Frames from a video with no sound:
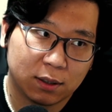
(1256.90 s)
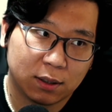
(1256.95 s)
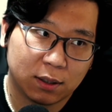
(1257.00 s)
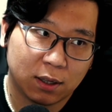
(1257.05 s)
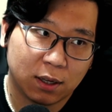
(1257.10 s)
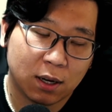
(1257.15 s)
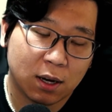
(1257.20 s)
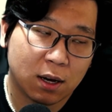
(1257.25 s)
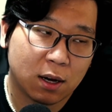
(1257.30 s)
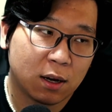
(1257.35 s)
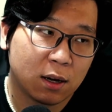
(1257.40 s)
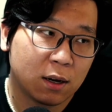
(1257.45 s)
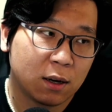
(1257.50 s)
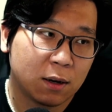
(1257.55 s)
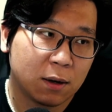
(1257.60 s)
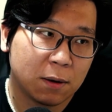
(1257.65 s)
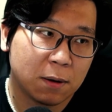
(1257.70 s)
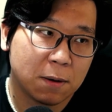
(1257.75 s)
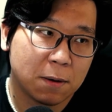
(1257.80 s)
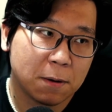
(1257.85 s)

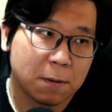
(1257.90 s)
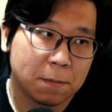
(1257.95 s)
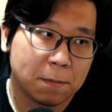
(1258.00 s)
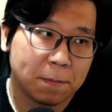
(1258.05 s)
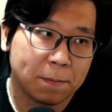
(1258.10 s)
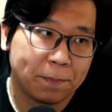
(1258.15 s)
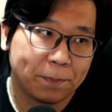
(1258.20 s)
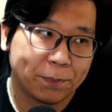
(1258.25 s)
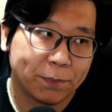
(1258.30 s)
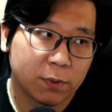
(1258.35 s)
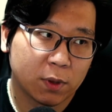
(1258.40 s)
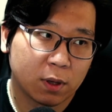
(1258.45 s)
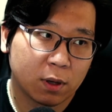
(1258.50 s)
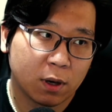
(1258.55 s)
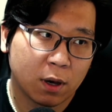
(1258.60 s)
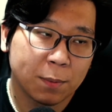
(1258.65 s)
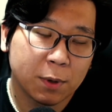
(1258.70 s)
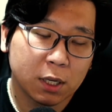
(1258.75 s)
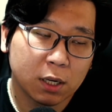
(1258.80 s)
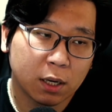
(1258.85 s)
I
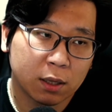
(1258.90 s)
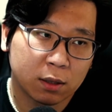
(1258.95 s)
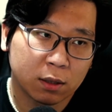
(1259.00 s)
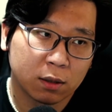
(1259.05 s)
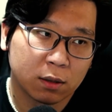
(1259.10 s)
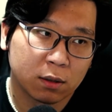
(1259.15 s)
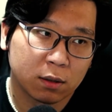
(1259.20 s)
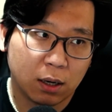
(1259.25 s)
mean, I think